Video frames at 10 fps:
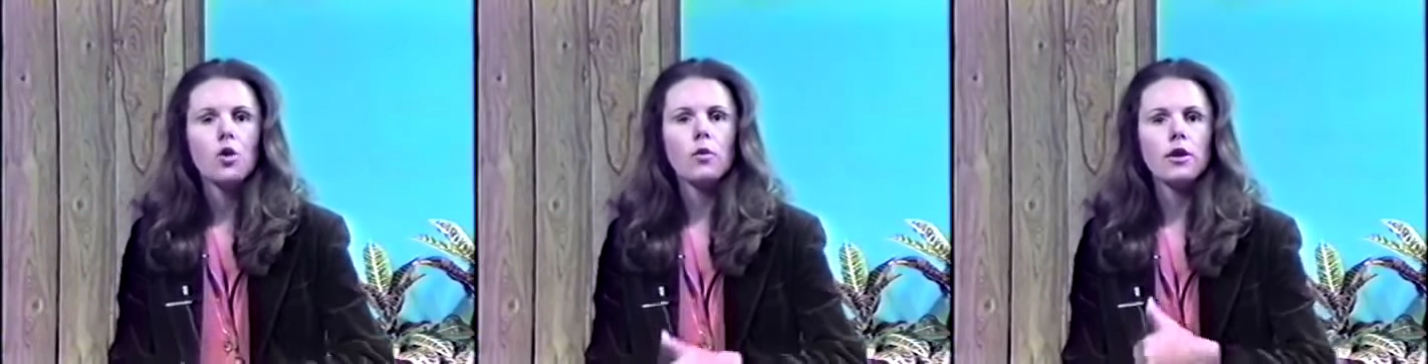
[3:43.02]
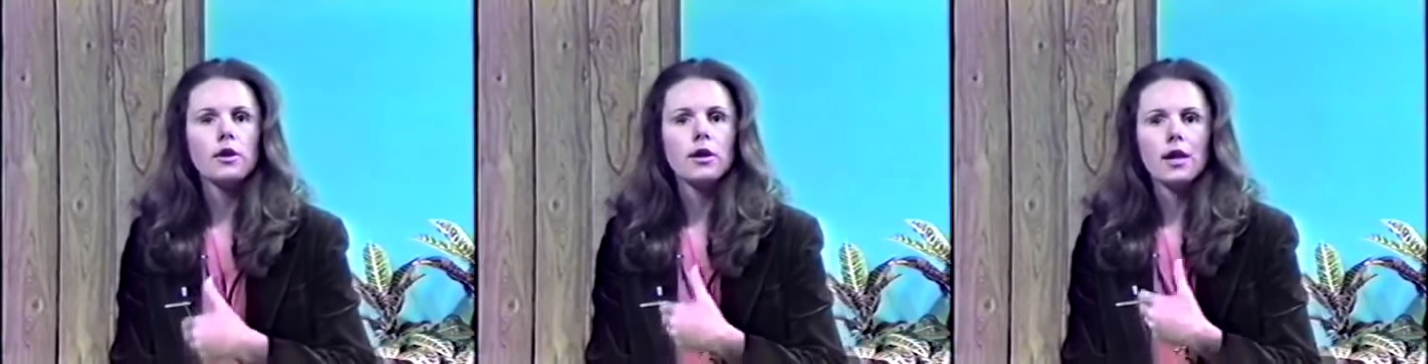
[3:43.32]

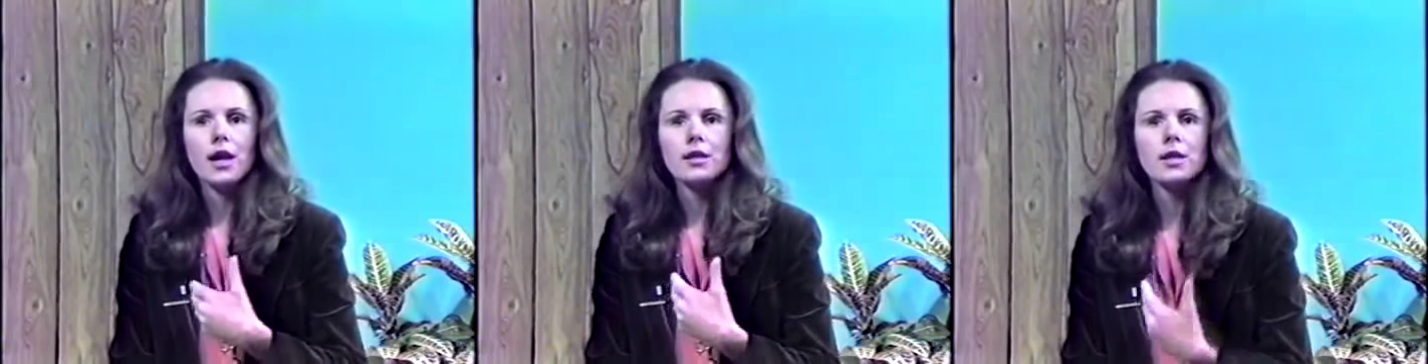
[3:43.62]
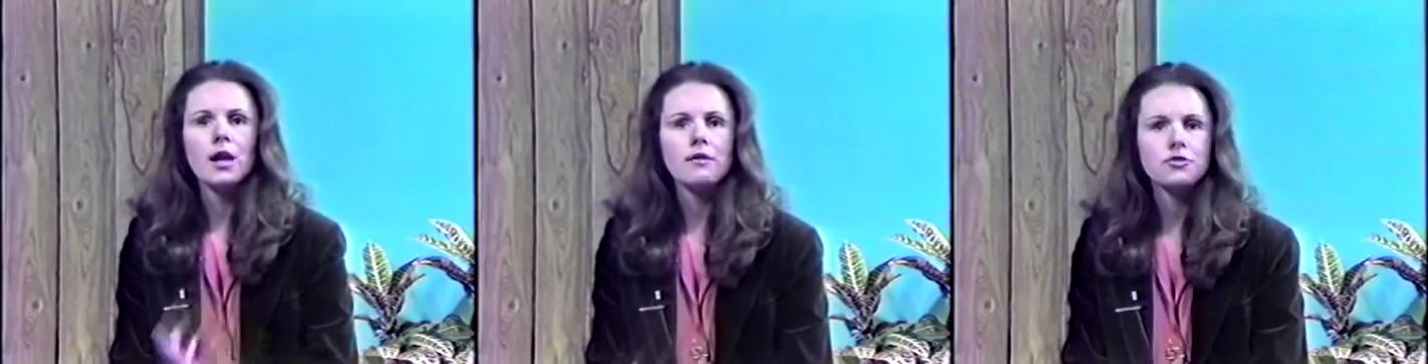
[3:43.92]
We're
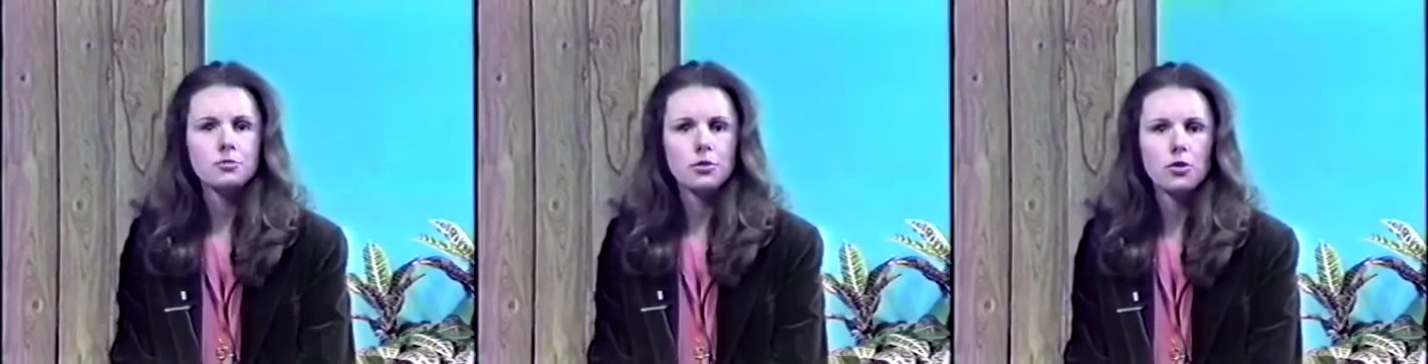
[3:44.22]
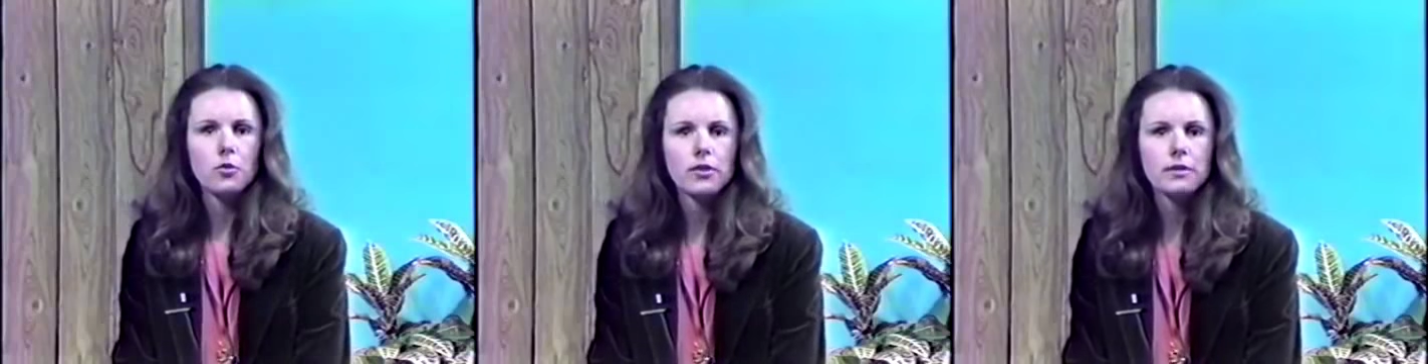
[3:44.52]

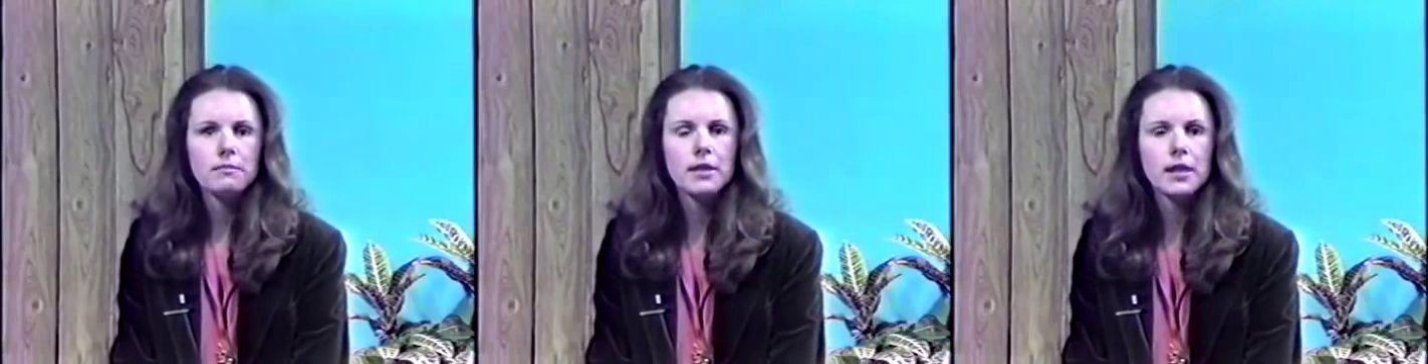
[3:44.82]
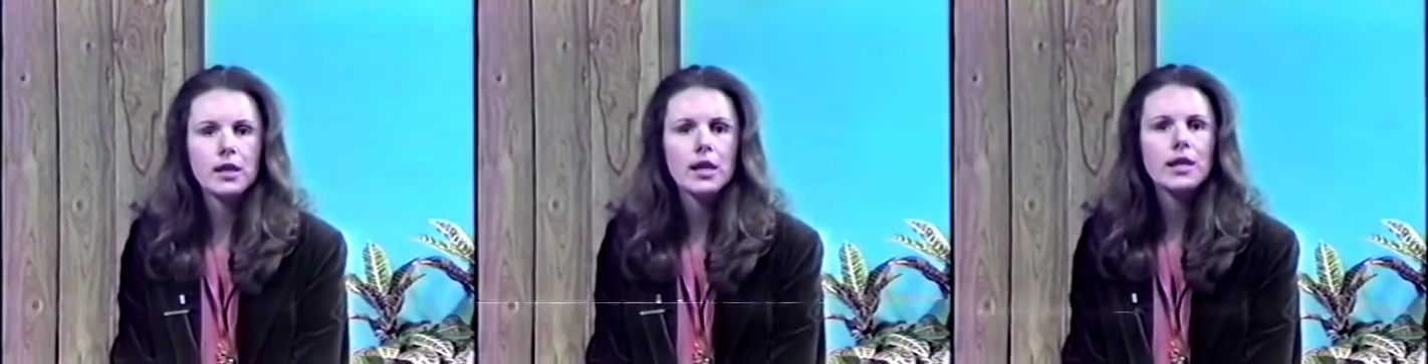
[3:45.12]
uncomfortable with
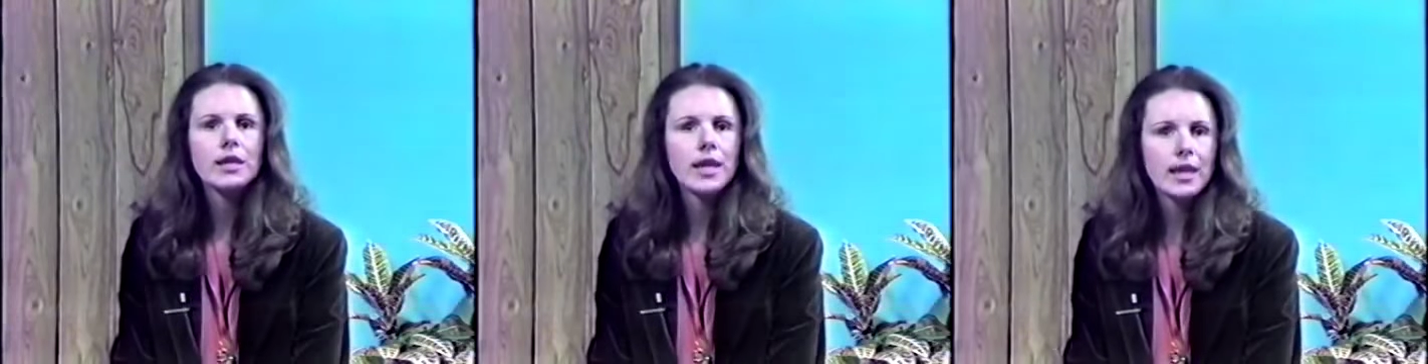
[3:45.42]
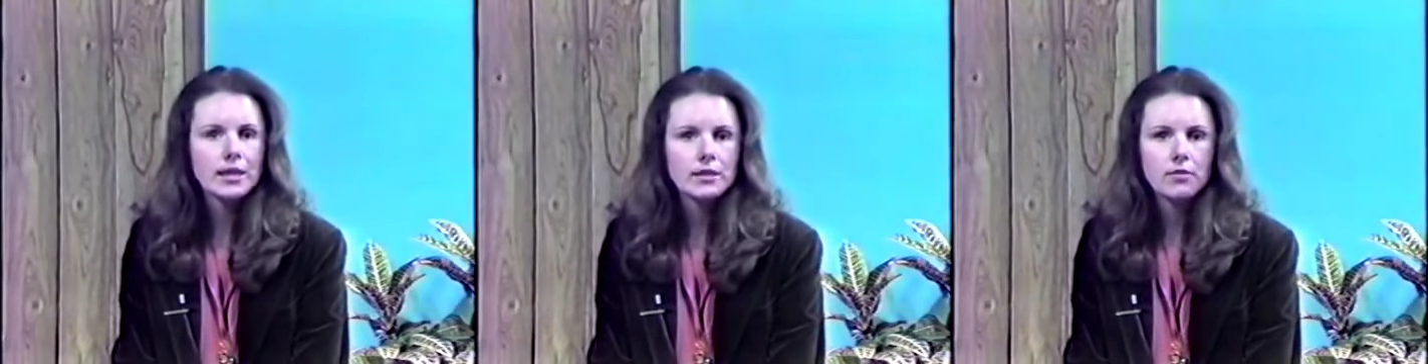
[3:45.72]
admitting
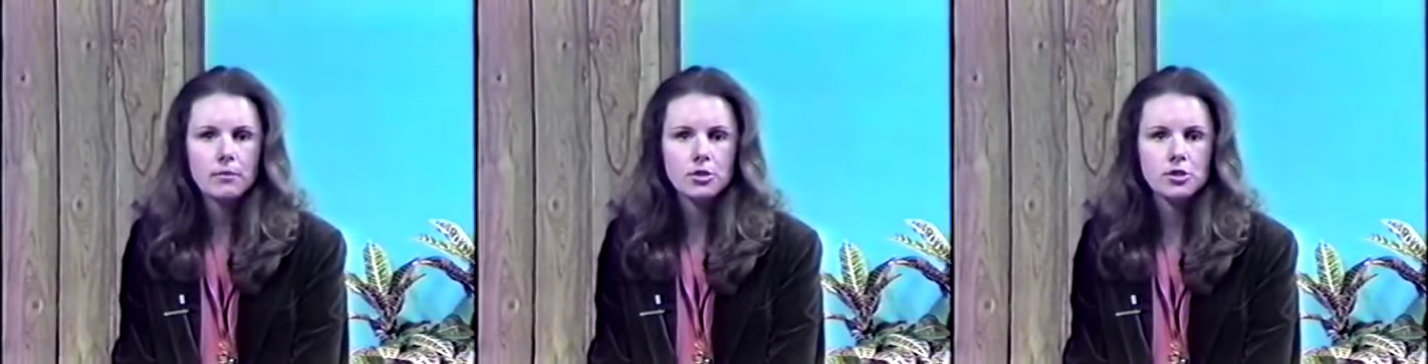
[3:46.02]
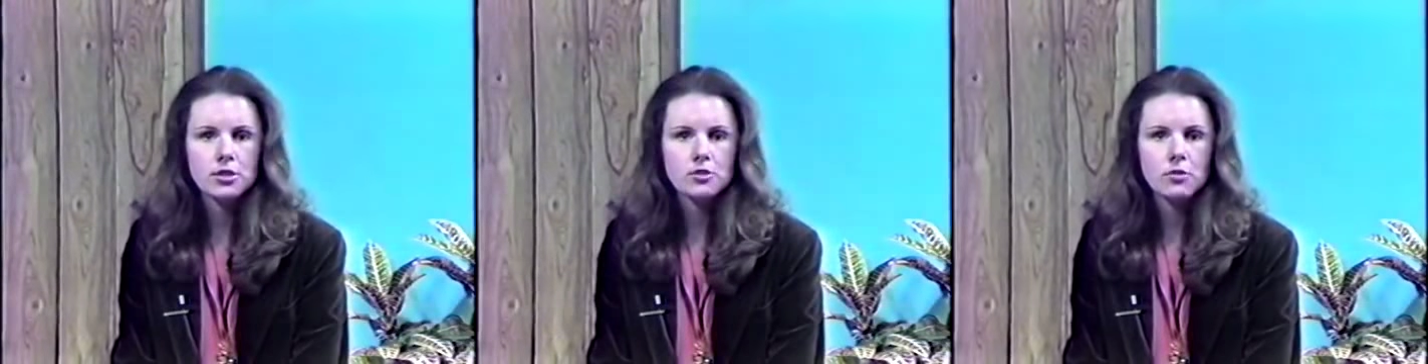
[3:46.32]
negative
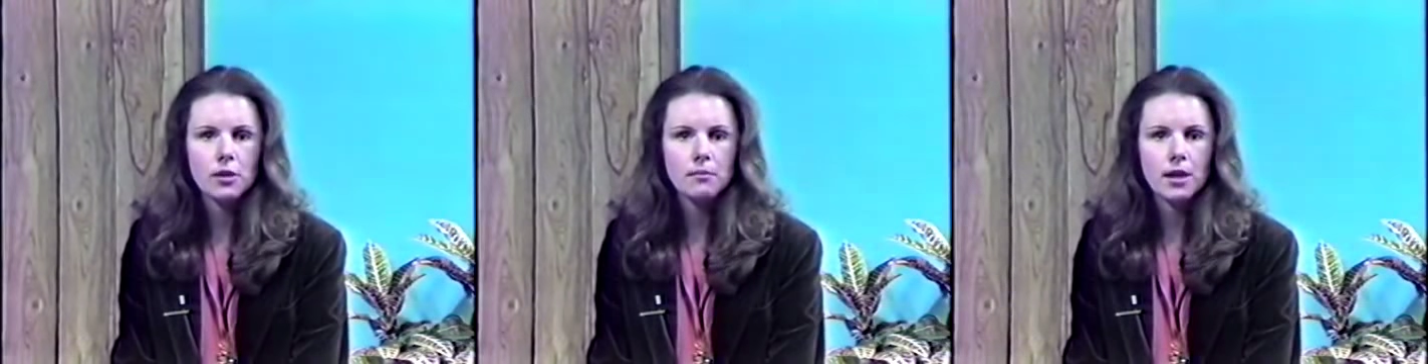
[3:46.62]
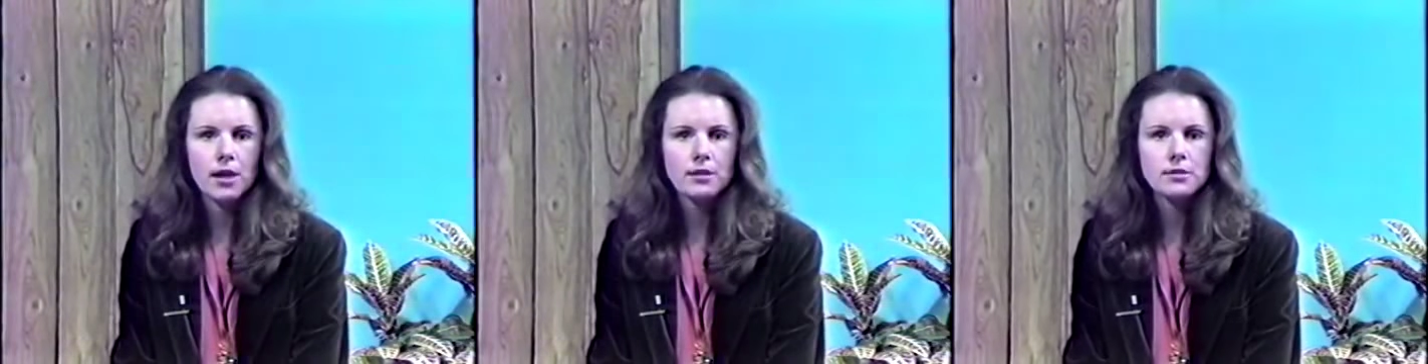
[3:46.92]
images into our
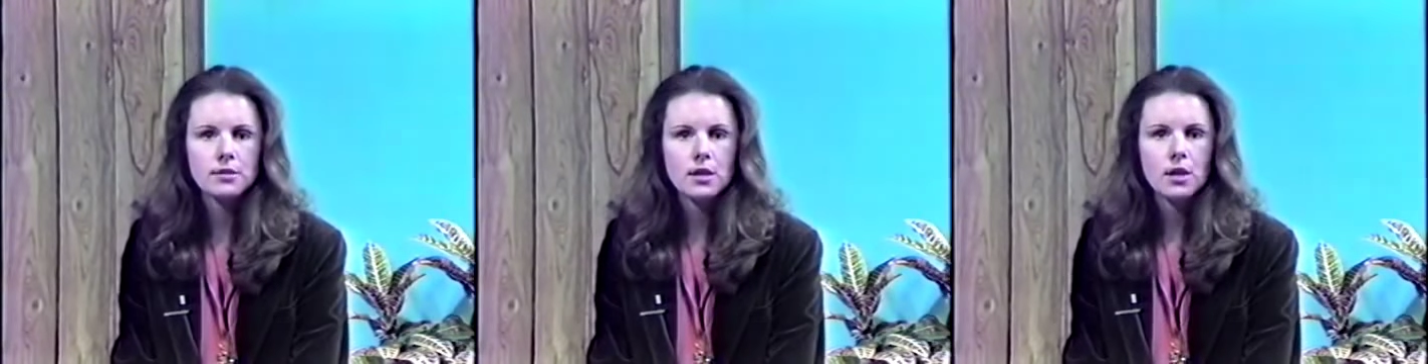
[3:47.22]
minds,